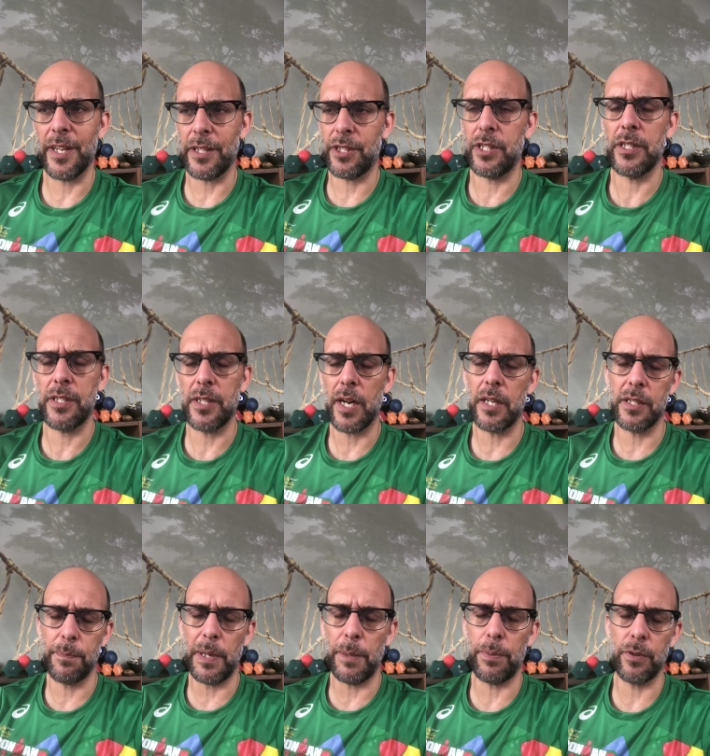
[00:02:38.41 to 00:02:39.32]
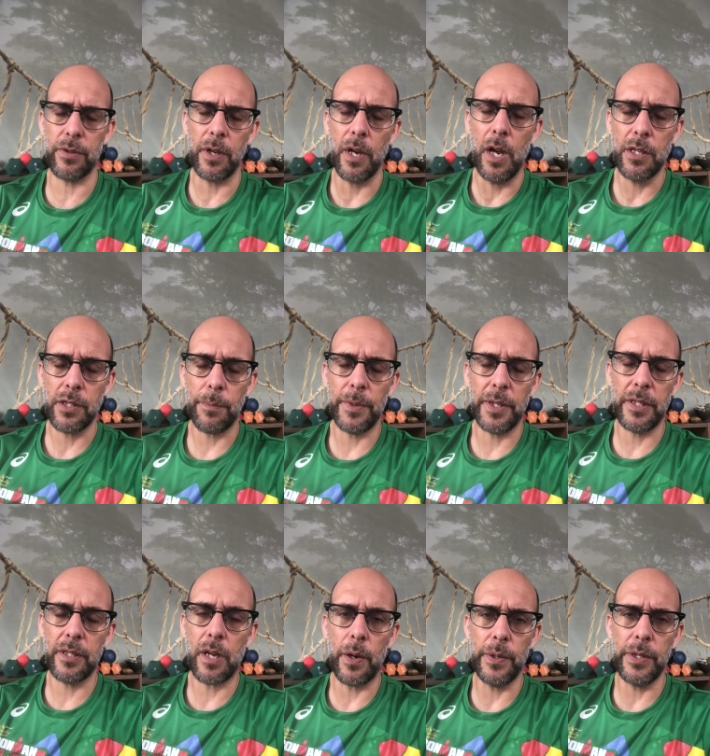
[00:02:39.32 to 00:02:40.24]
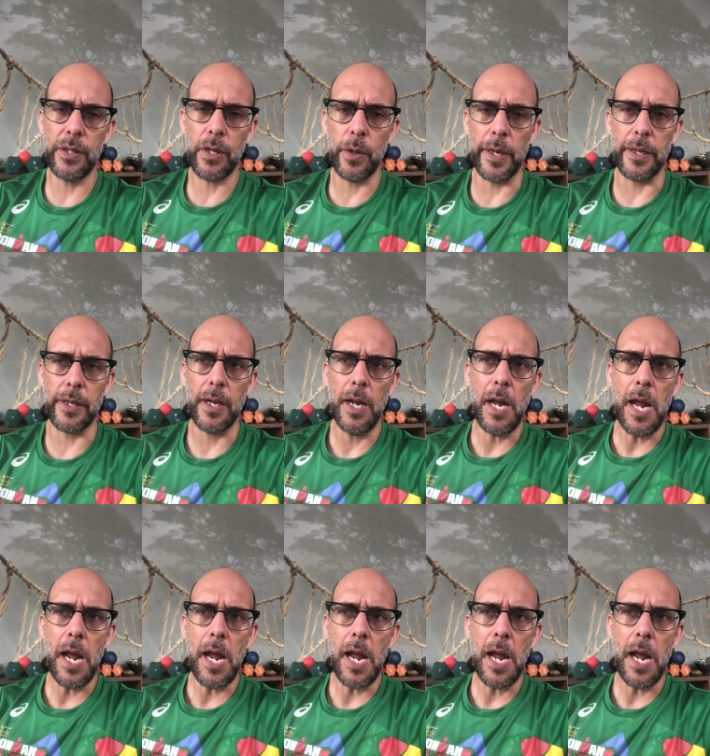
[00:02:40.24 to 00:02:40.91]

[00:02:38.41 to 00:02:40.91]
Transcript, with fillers: That's just telling people somebody to go and do it.